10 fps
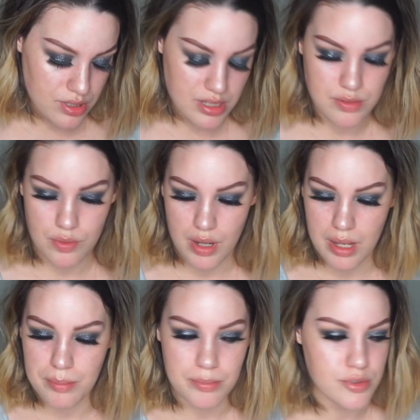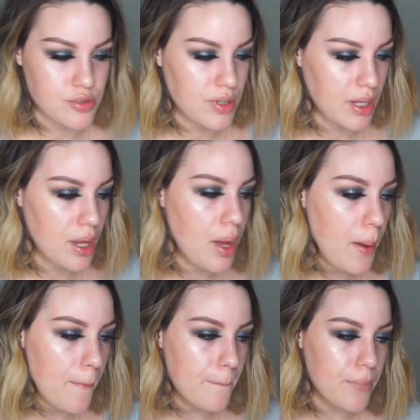that's why I'm doing
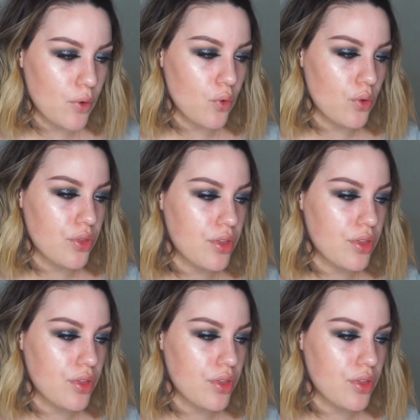both.